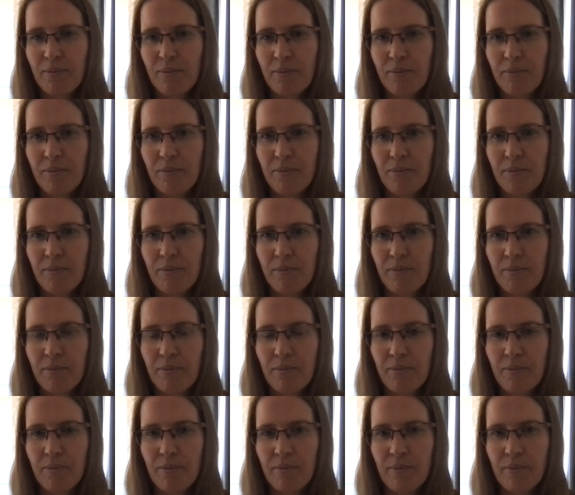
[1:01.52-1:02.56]

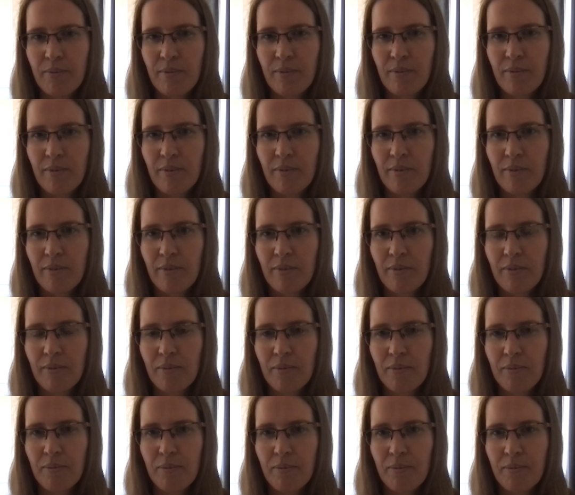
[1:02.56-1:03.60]

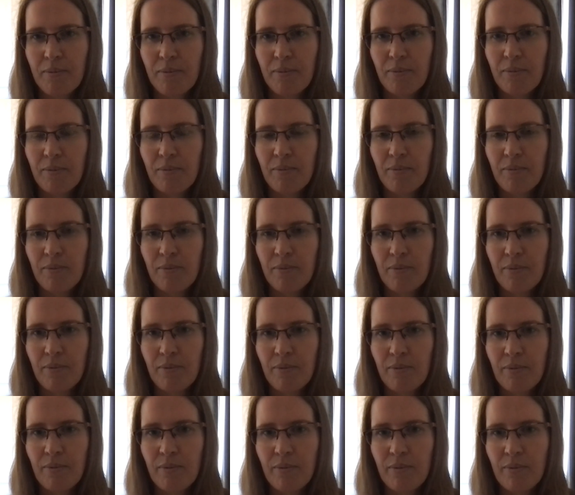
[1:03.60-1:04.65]

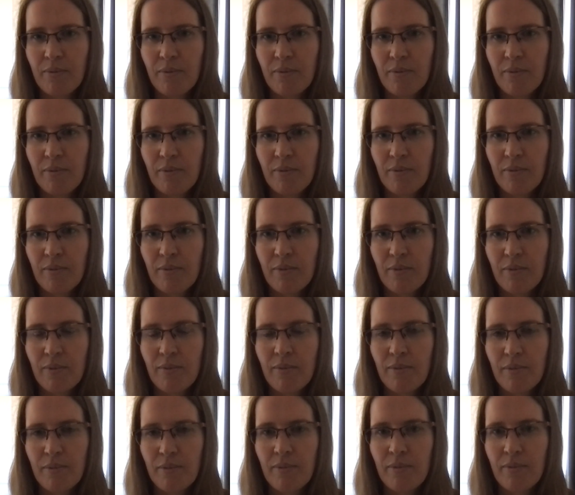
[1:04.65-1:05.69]

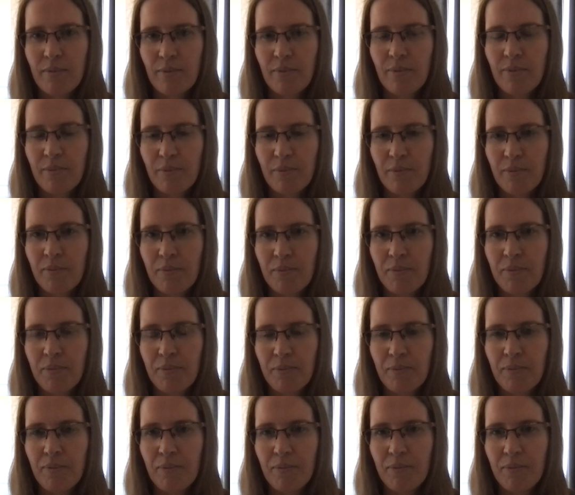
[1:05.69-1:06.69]
(silent)